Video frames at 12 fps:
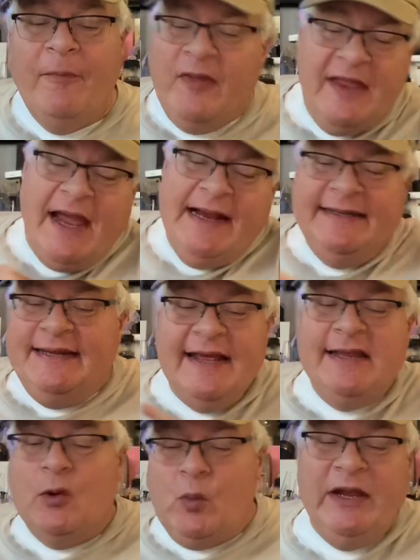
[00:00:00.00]
The
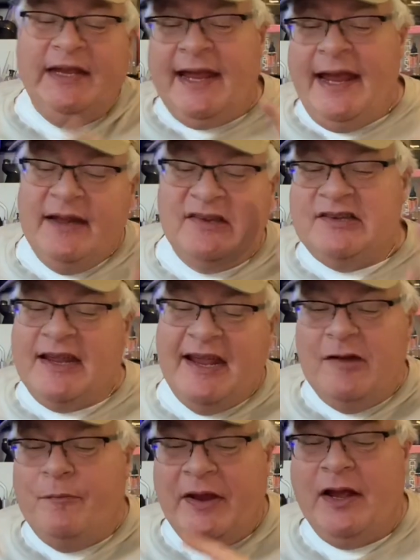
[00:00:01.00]
idea that we can't
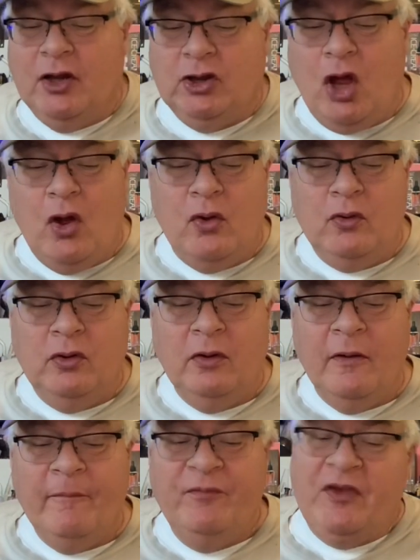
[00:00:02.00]
stand being alone
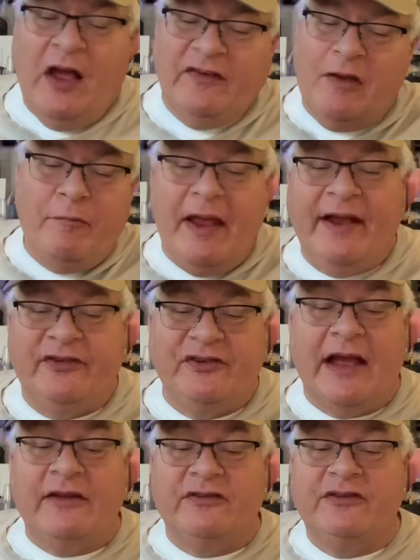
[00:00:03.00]
doesn't make
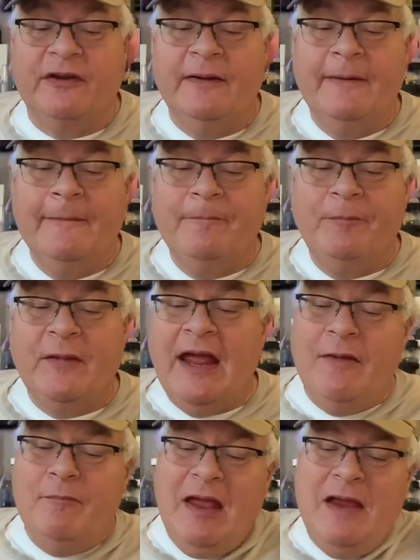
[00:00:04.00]
sense.
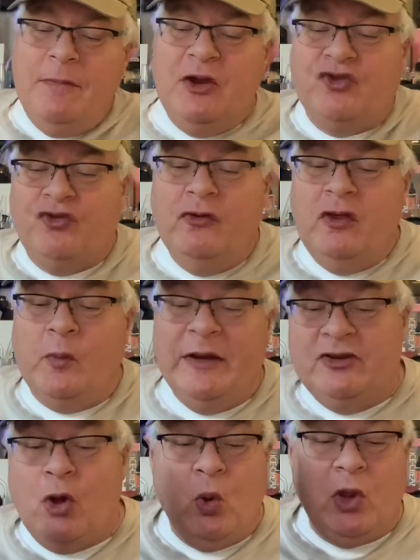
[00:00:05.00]
It may be true that we
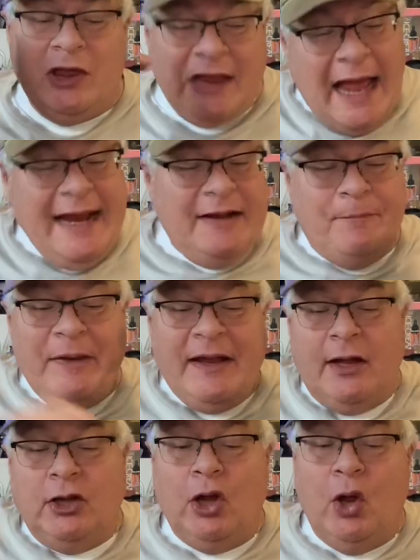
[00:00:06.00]
don't like
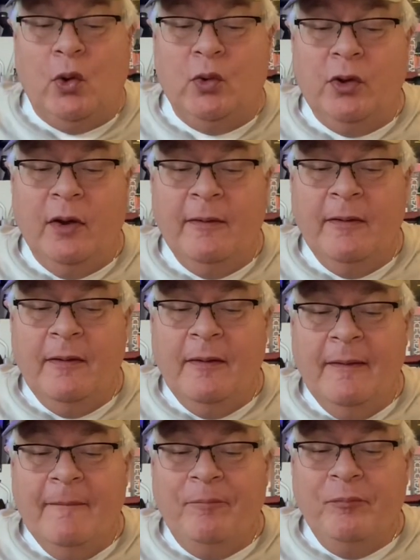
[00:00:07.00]
being alone,
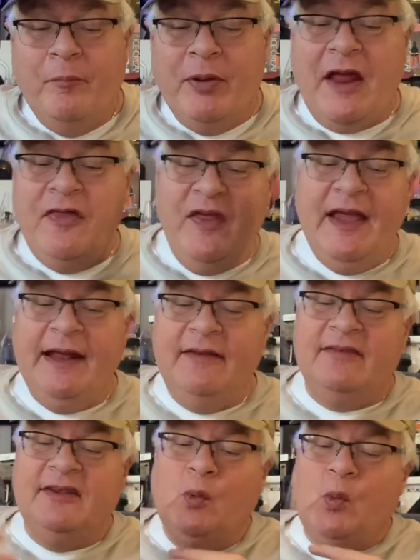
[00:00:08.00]
but I think
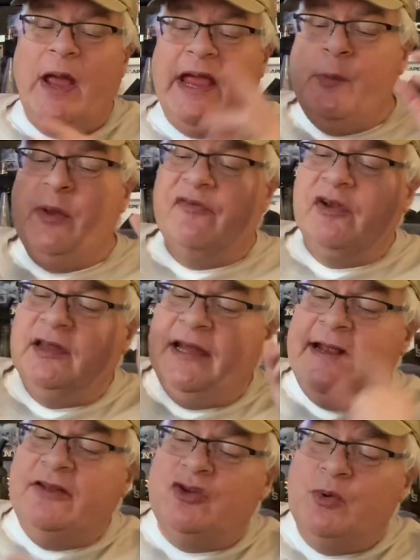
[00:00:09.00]
it's the way we
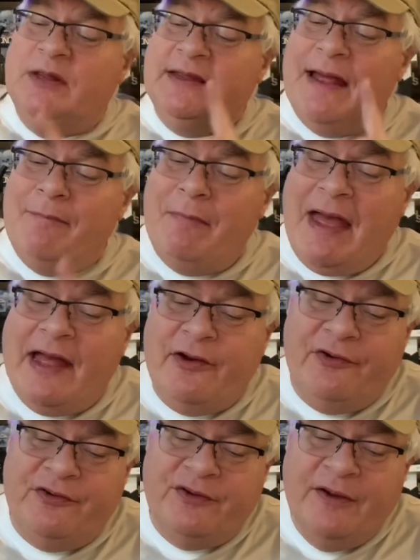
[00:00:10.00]
relate to it that matters.